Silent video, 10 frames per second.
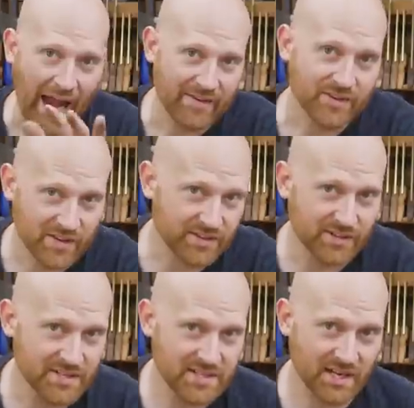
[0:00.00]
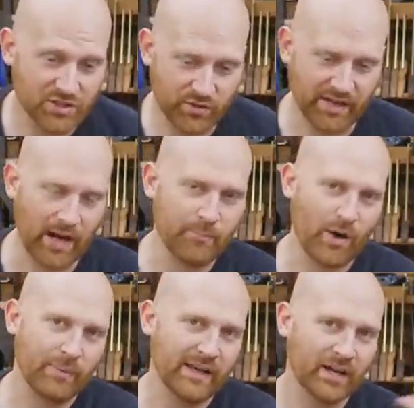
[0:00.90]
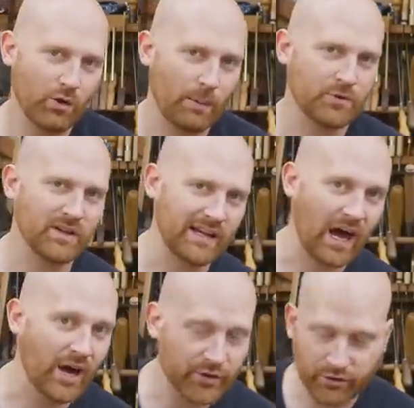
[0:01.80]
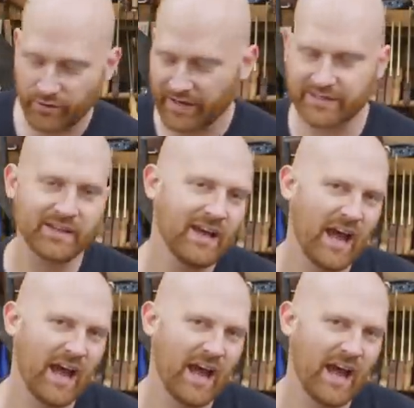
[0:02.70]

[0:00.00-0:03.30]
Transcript: After the thirty-six grit, I'm probably gonna go up to like one hundred grit